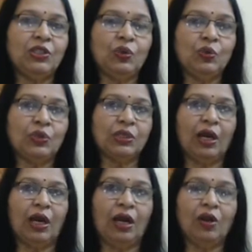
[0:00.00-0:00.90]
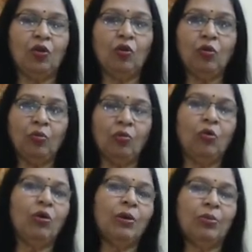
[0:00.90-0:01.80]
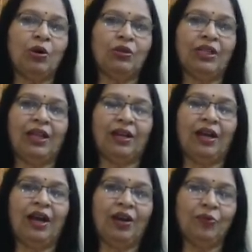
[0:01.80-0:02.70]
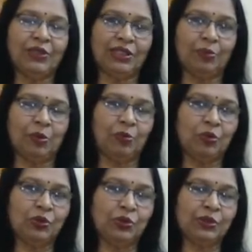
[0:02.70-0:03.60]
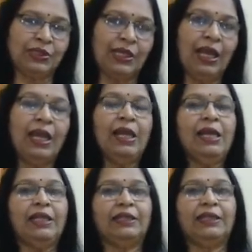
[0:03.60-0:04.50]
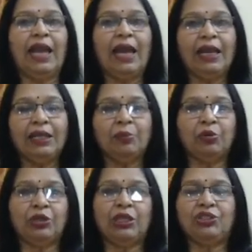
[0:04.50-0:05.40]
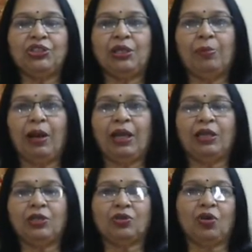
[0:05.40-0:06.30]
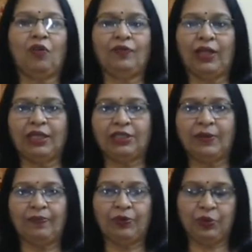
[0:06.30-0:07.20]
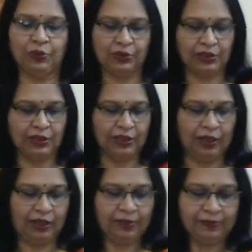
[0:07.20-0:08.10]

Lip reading: used car know more about their car which they propose to sell than the potential buyers of that used car.